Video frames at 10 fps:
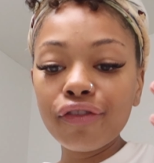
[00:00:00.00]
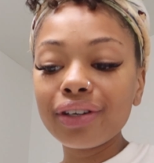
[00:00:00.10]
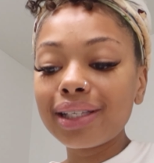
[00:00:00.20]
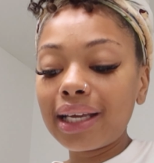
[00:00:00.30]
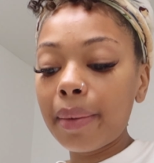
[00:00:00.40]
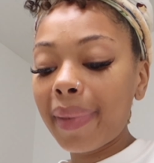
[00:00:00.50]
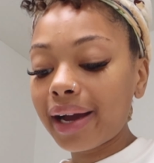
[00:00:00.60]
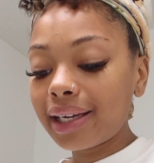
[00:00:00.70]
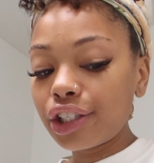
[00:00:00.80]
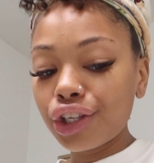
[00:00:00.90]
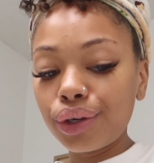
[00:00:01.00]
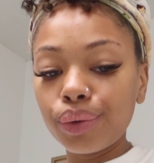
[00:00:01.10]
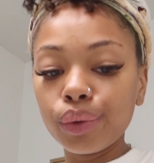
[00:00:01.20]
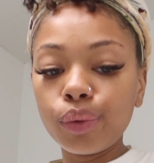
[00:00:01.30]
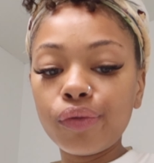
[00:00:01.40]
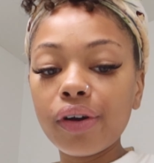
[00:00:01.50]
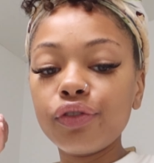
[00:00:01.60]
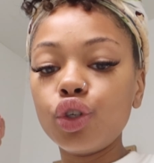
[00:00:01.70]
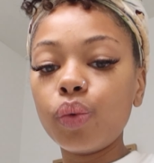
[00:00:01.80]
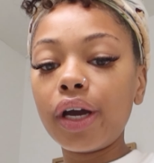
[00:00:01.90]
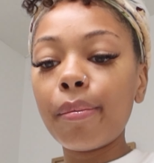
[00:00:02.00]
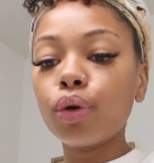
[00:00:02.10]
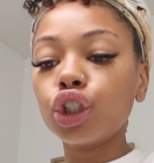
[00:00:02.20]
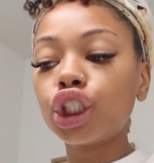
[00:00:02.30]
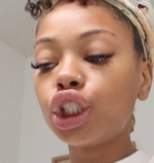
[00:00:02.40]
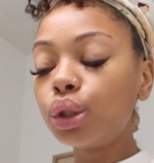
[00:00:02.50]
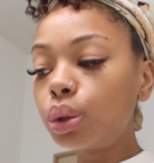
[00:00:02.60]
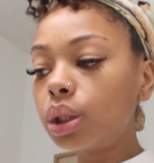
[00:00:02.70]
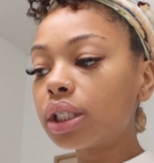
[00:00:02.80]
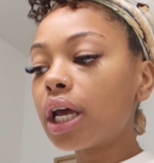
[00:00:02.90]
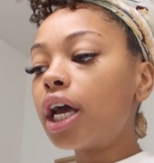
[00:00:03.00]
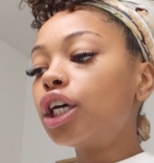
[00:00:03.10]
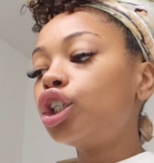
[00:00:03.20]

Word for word: for us to get back into the groove of doing more shoots,